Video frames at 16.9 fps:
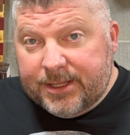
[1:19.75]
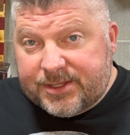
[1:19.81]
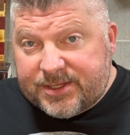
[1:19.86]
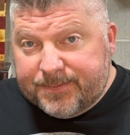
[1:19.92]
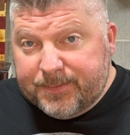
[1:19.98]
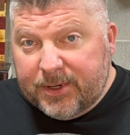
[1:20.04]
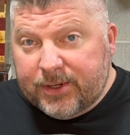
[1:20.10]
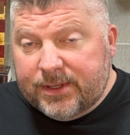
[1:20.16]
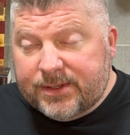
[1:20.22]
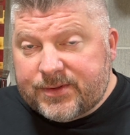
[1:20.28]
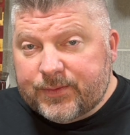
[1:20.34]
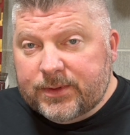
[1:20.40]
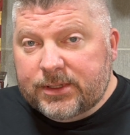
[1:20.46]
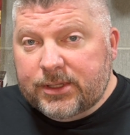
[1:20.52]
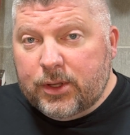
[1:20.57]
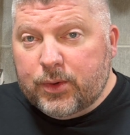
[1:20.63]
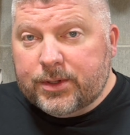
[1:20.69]
experienced
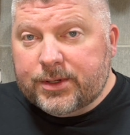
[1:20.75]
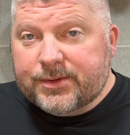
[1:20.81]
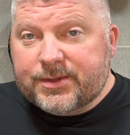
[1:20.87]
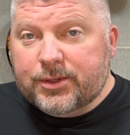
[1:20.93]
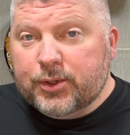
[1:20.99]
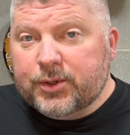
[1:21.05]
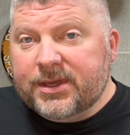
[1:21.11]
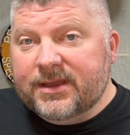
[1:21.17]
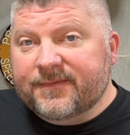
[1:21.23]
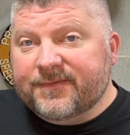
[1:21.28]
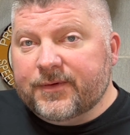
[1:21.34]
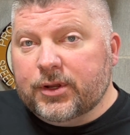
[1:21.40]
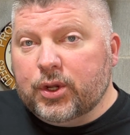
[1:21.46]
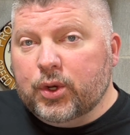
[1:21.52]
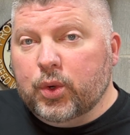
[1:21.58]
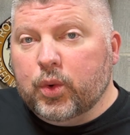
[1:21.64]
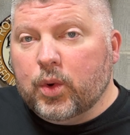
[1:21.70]
reloaders looking for
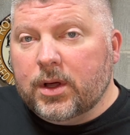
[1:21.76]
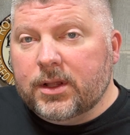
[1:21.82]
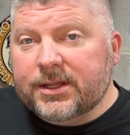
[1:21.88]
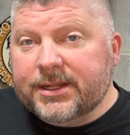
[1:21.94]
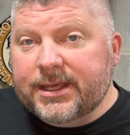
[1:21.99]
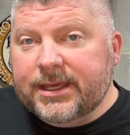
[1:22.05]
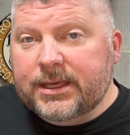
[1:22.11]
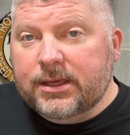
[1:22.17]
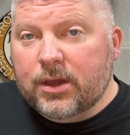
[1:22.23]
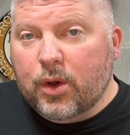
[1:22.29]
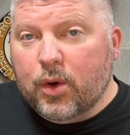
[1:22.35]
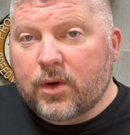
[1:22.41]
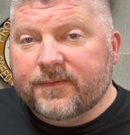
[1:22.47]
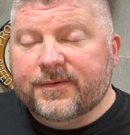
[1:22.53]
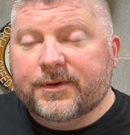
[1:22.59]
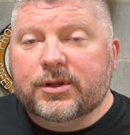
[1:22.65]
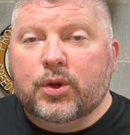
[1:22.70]
quality
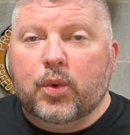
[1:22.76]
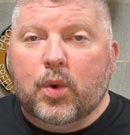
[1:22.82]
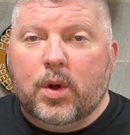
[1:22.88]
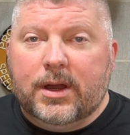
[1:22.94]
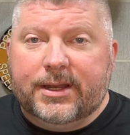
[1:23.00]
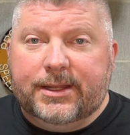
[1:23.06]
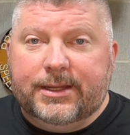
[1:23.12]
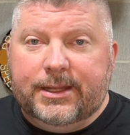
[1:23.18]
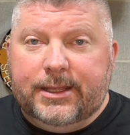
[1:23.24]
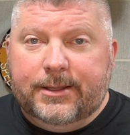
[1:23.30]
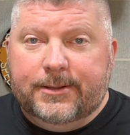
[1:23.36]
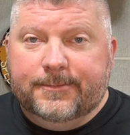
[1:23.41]
over quantity.